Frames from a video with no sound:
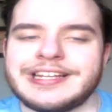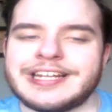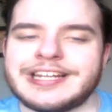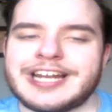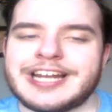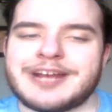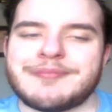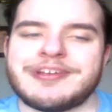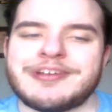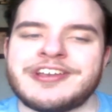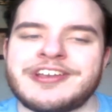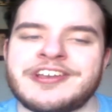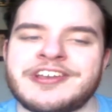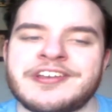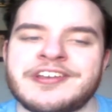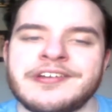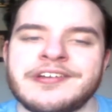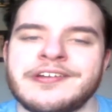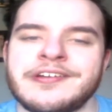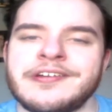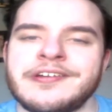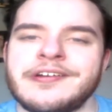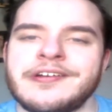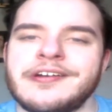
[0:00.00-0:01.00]
that I'd be,
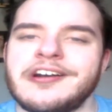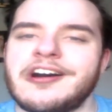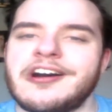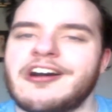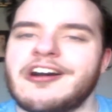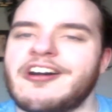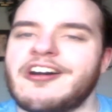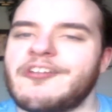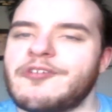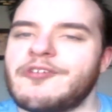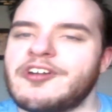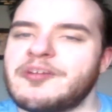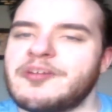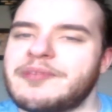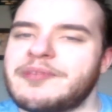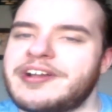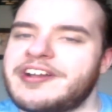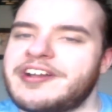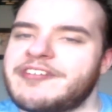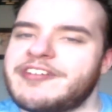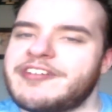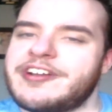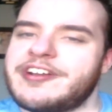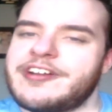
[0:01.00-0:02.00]
where am
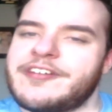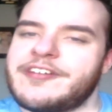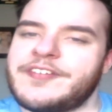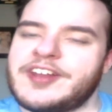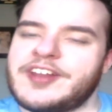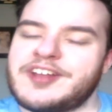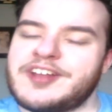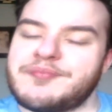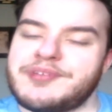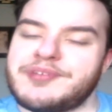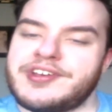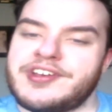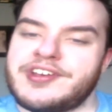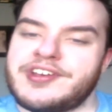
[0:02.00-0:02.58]
I at right now? That